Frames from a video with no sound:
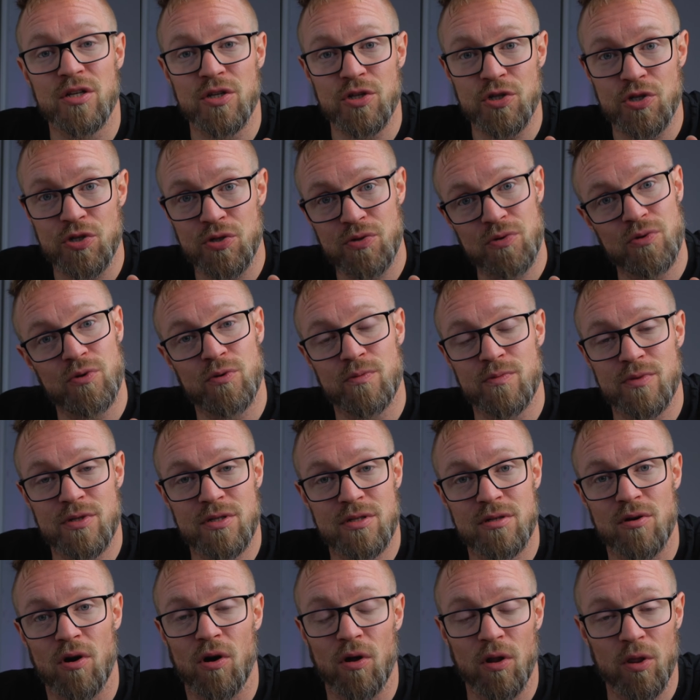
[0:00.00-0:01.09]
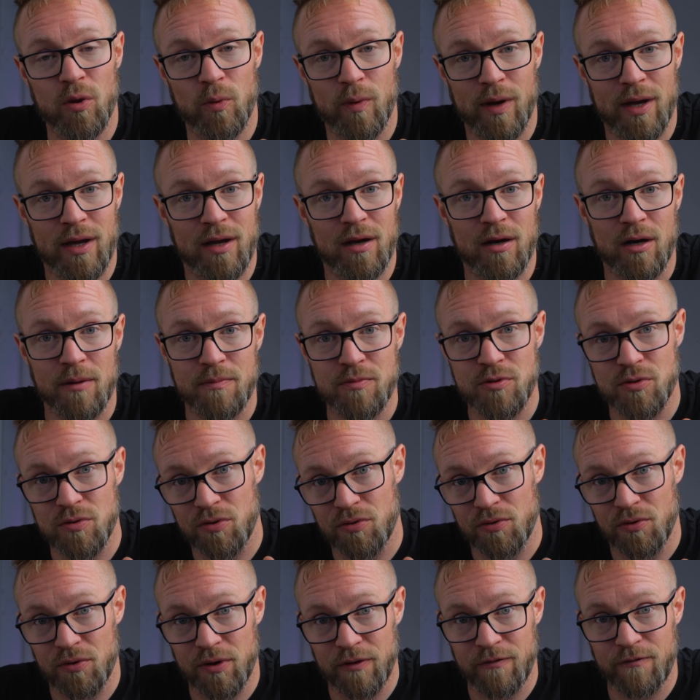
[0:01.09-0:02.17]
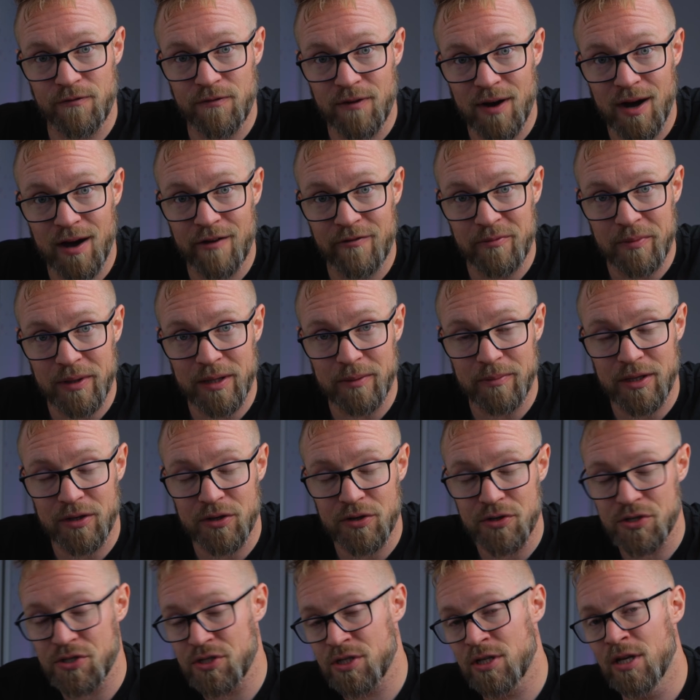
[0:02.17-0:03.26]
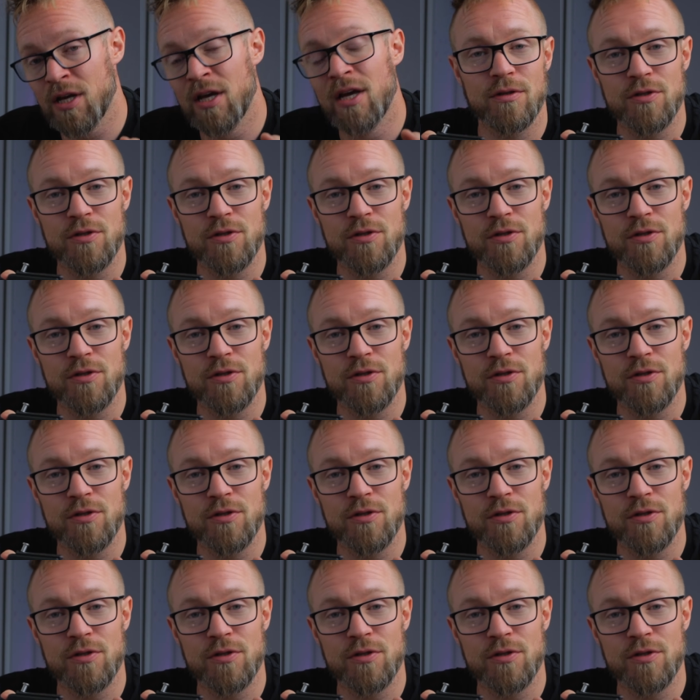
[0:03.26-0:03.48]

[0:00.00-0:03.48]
zooms all the way up to 35 millimeters.